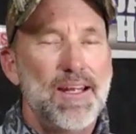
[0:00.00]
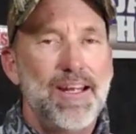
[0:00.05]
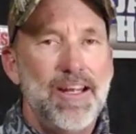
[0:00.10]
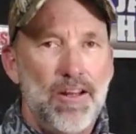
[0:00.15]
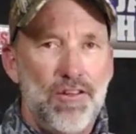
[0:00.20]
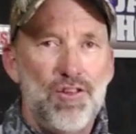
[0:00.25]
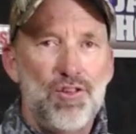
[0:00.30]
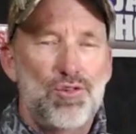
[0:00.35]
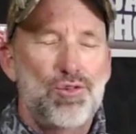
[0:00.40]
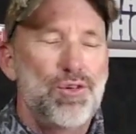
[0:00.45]

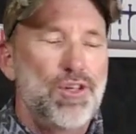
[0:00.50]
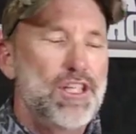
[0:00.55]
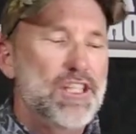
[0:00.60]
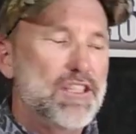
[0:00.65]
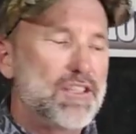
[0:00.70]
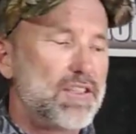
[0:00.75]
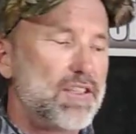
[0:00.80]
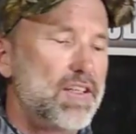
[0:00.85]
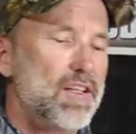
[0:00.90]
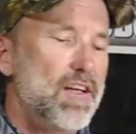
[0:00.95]
in the
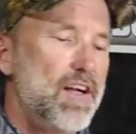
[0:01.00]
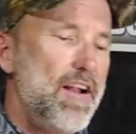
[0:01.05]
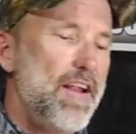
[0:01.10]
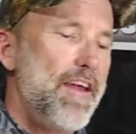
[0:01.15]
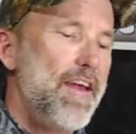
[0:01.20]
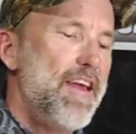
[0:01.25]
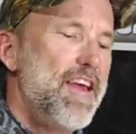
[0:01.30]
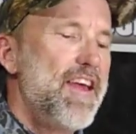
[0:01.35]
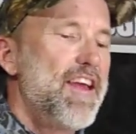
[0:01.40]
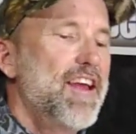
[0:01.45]
trees.
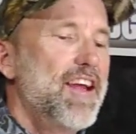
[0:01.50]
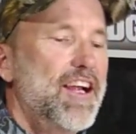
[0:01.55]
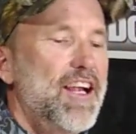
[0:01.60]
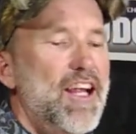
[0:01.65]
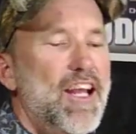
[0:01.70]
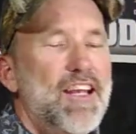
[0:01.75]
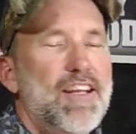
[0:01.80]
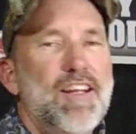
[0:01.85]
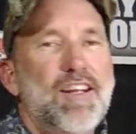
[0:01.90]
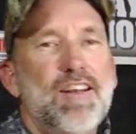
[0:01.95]

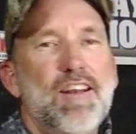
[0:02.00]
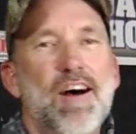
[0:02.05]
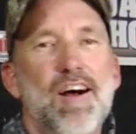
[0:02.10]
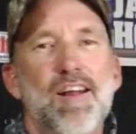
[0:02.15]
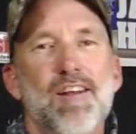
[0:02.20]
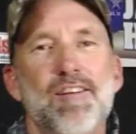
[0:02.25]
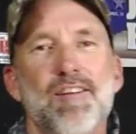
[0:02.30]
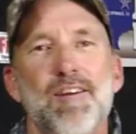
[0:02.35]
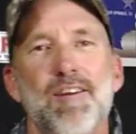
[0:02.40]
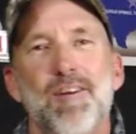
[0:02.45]
Getting it
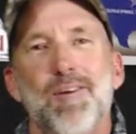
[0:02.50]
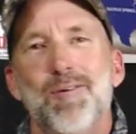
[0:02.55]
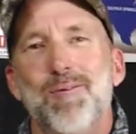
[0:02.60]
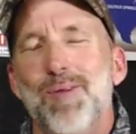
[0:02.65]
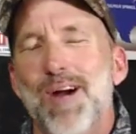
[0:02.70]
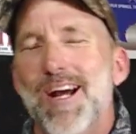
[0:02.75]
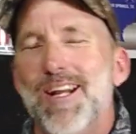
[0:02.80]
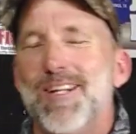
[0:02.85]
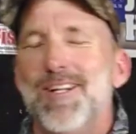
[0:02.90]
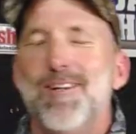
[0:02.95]
done
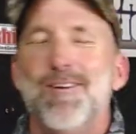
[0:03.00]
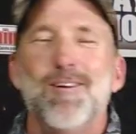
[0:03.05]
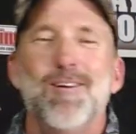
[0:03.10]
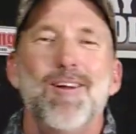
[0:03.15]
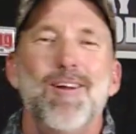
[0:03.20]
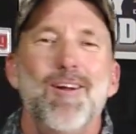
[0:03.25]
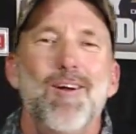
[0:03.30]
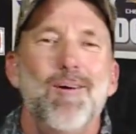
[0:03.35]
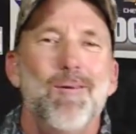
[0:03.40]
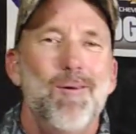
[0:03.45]
right here
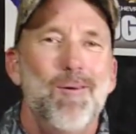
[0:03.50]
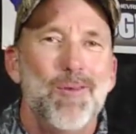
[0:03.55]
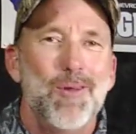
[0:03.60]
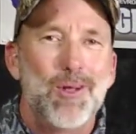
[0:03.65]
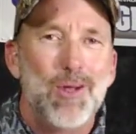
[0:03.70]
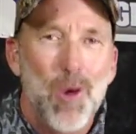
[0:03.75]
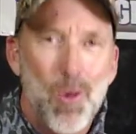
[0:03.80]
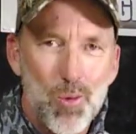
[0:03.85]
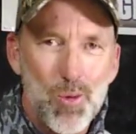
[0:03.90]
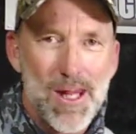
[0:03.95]
on the
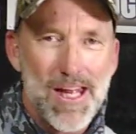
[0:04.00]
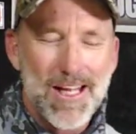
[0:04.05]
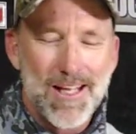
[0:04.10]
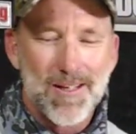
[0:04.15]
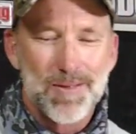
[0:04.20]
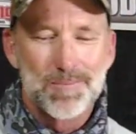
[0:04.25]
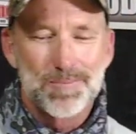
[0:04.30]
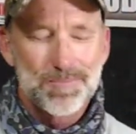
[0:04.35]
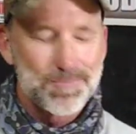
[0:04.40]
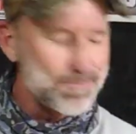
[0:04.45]
Goat
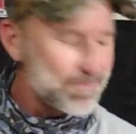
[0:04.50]
Lake.